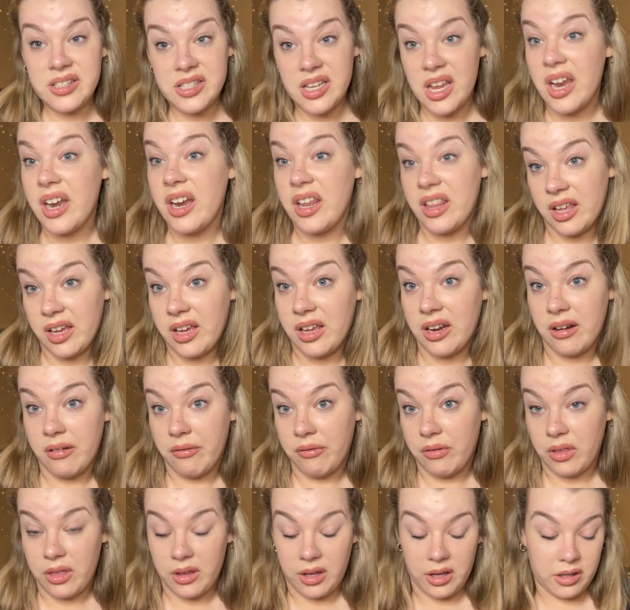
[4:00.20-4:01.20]
to anything and
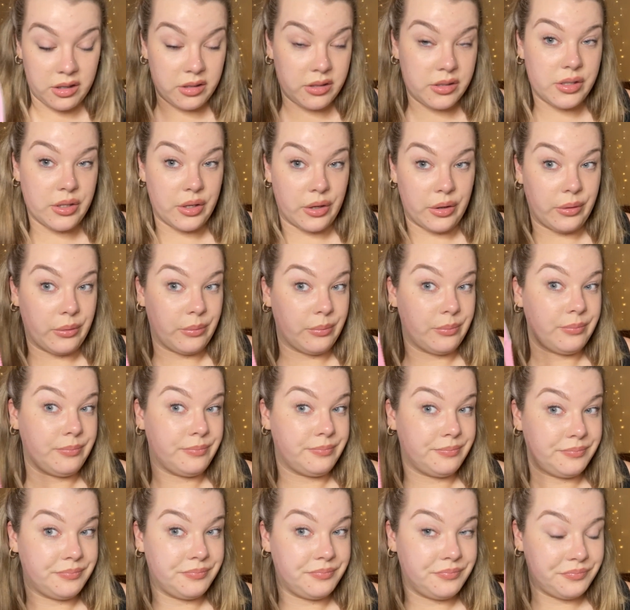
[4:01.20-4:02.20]
everything, so
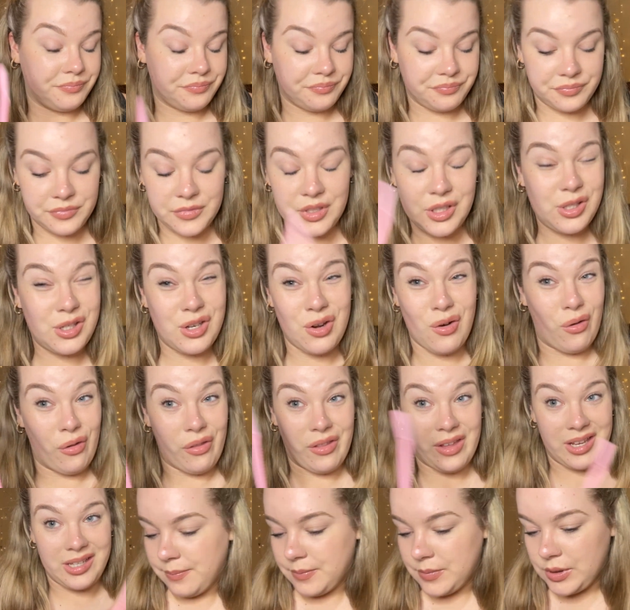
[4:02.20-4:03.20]
it's not
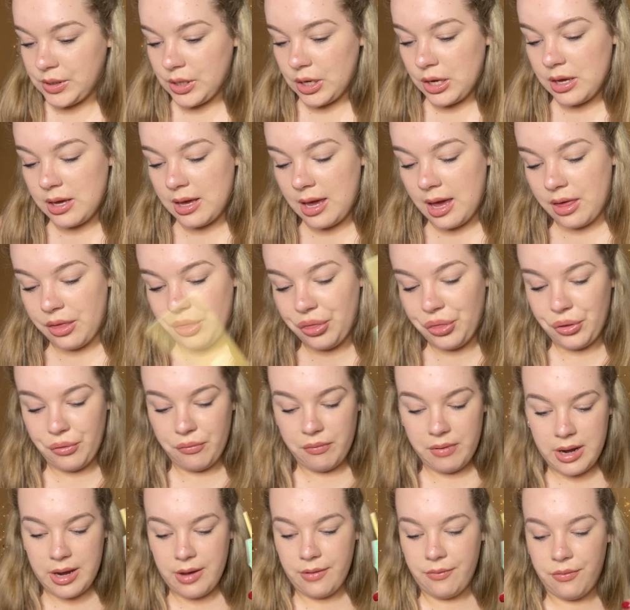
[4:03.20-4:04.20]
this. So you get
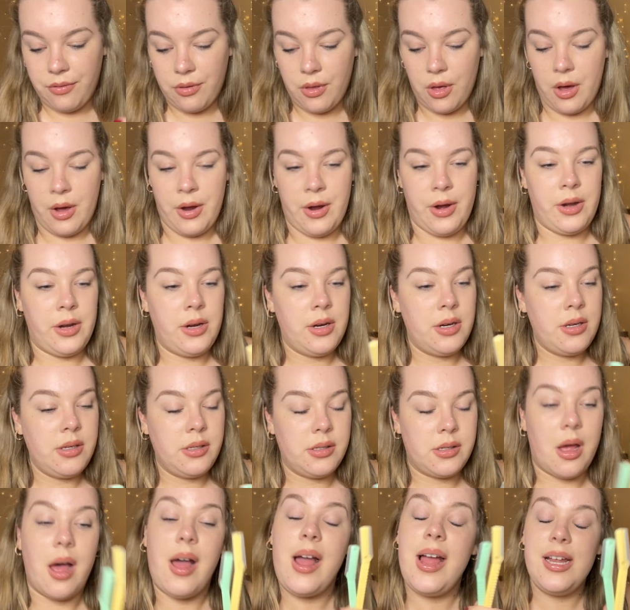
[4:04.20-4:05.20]
3 of
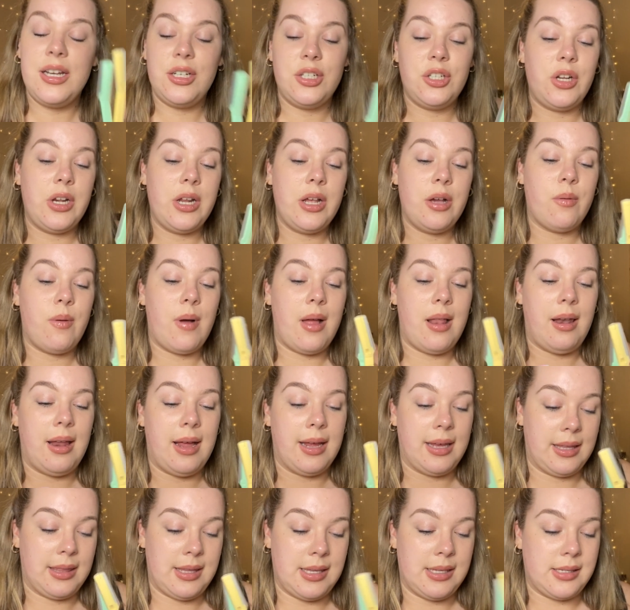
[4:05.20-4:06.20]
those. I actually quite
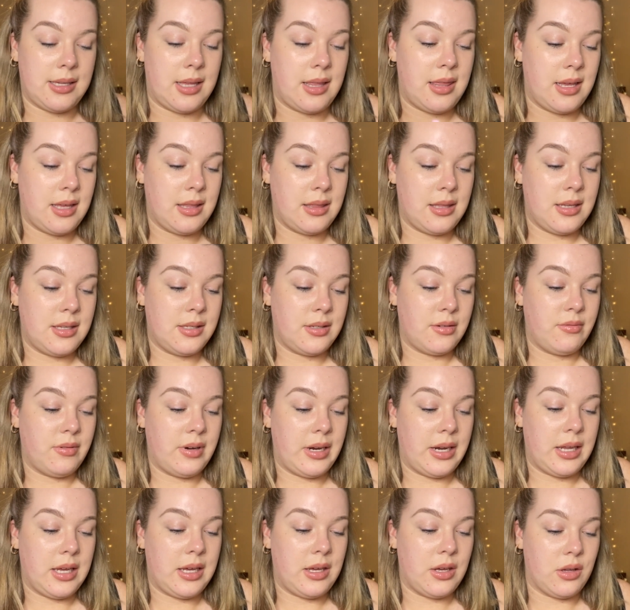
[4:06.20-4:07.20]
like these. I think these are
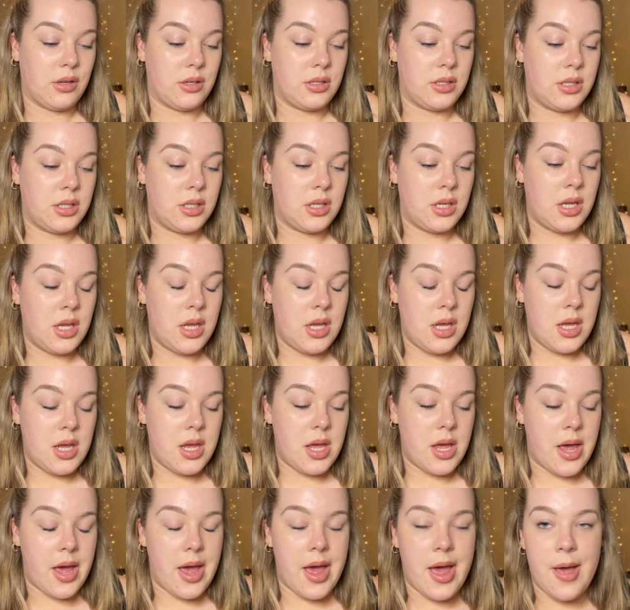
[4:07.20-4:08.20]
really good
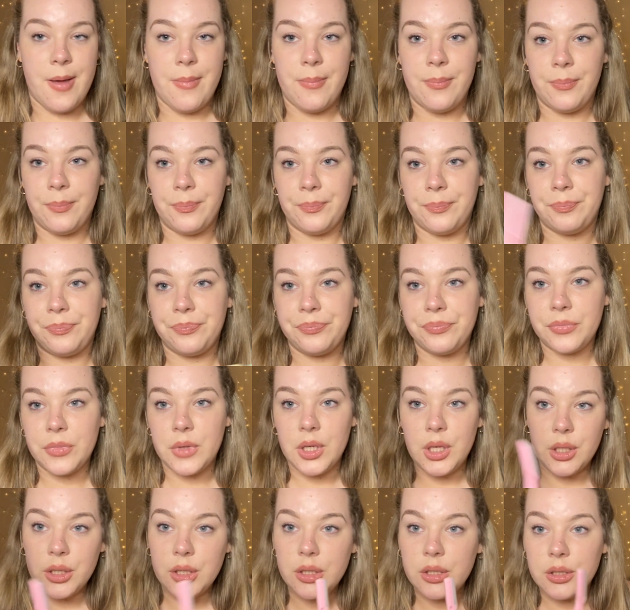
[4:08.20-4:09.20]
to
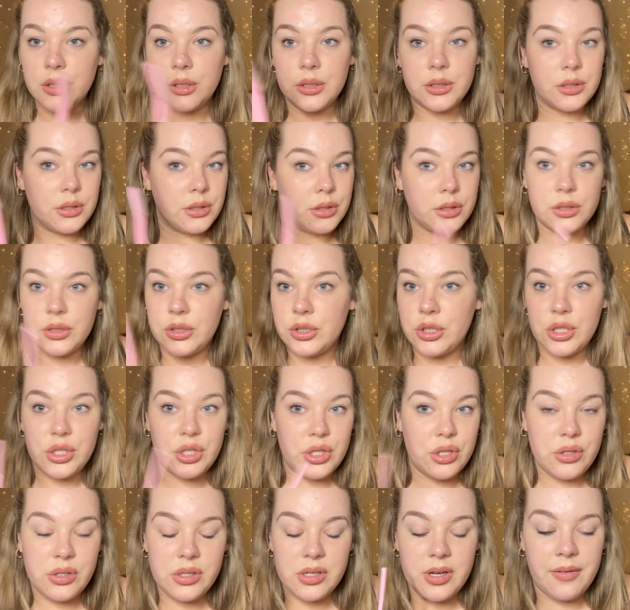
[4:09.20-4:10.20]

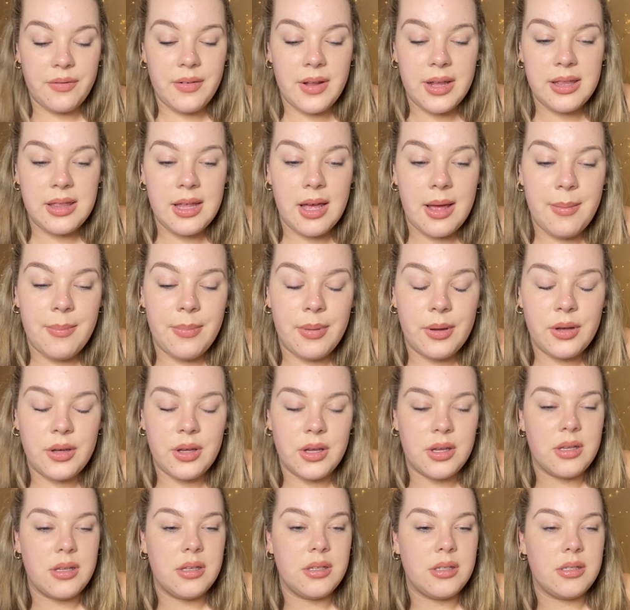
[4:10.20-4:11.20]
do stuff like that,
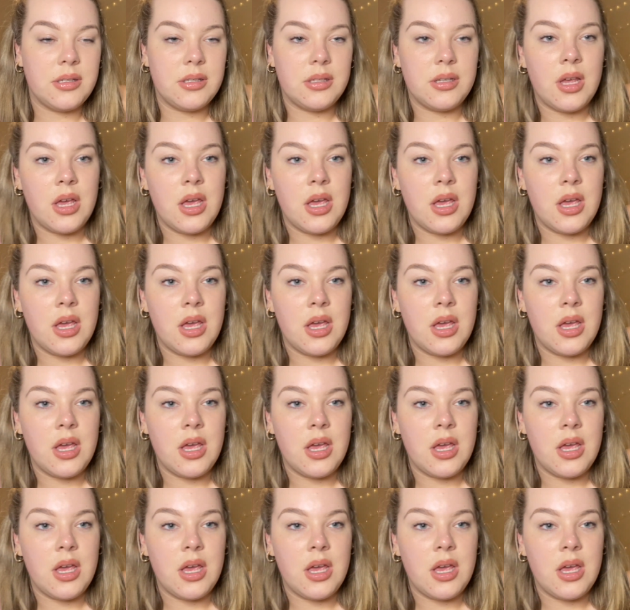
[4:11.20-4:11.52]
because